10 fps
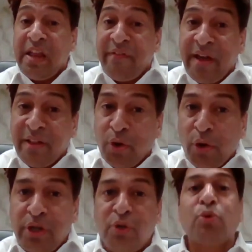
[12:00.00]
even
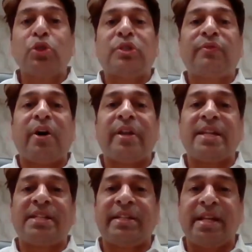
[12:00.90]
though used for
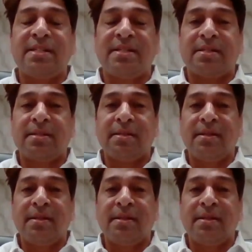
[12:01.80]
residence,